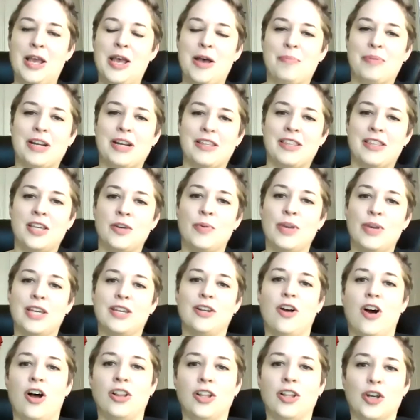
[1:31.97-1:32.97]
but I think we
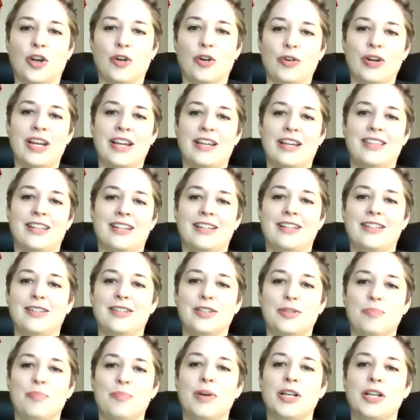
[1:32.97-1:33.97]
can all agree that it
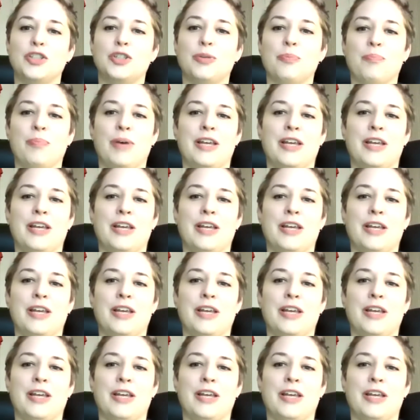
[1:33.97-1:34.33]
is a much